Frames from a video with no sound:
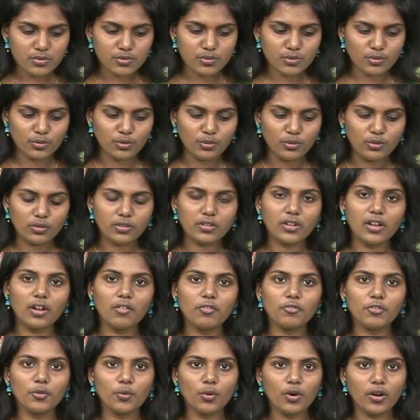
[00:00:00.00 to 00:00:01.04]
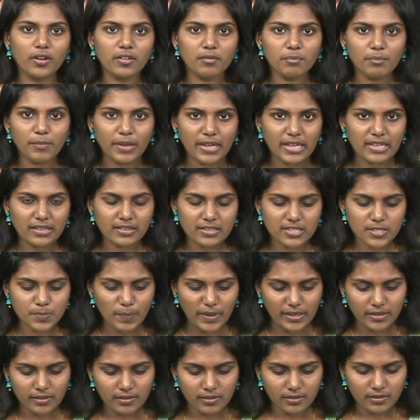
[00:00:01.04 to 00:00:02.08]
So now if you want to make this
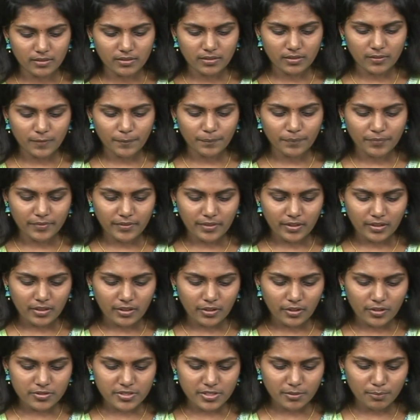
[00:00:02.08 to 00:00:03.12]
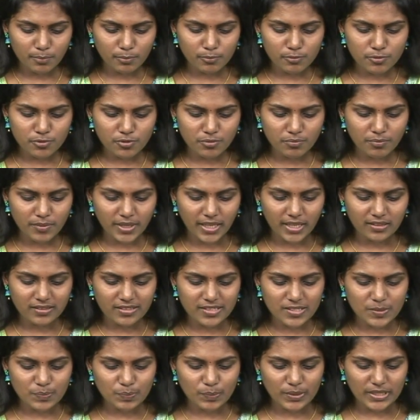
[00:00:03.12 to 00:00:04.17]
pendant, you're supposed to make
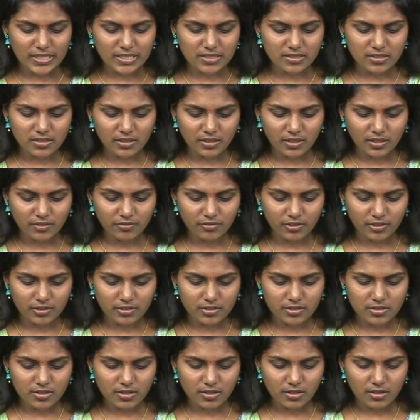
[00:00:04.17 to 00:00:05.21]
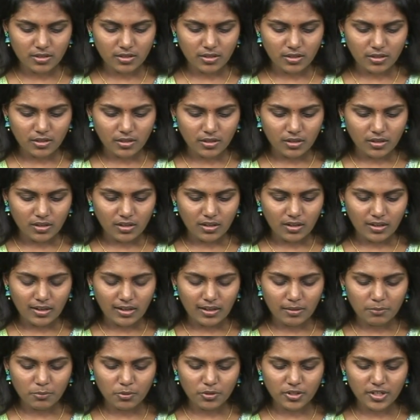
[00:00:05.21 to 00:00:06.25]
these beads ready first.
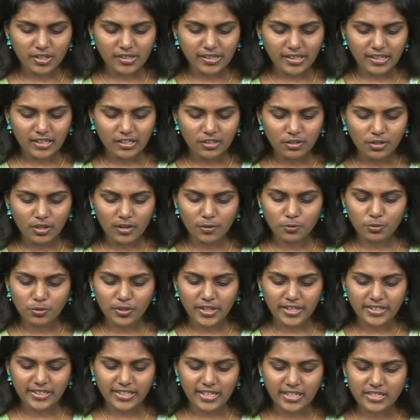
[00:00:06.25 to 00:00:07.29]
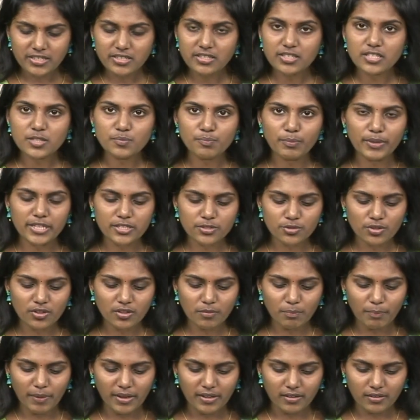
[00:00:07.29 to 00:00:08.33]
I'm going to tell you how to attach these beads to
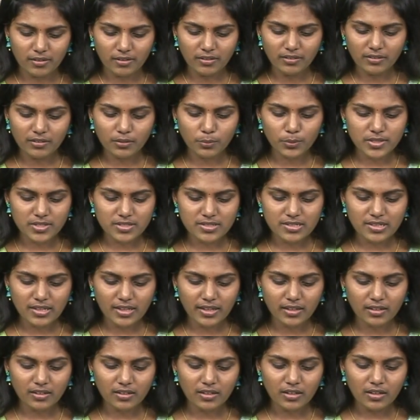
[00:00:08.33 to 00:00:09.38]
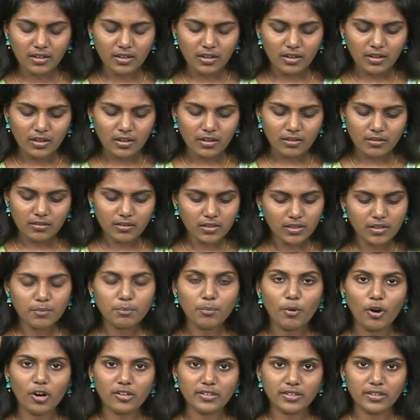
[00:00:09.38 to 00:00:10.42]
the pendant, which is like
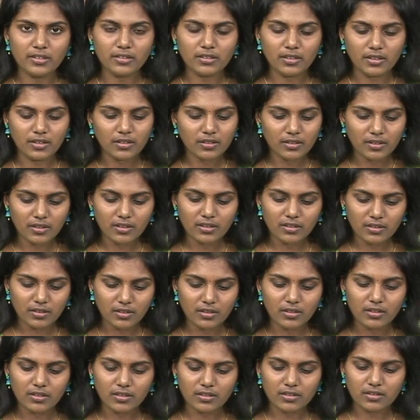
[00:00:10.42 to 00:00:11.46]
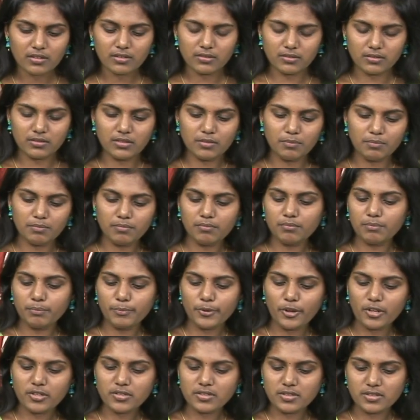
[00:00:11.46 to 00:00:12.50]
important thing in the
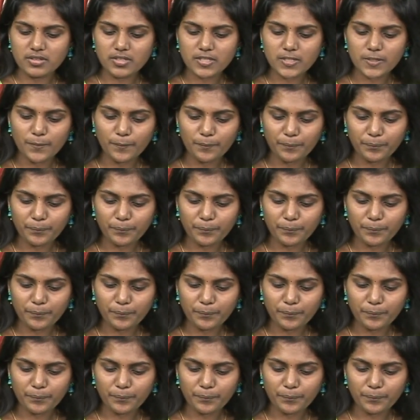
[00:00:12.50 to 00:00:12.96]
process.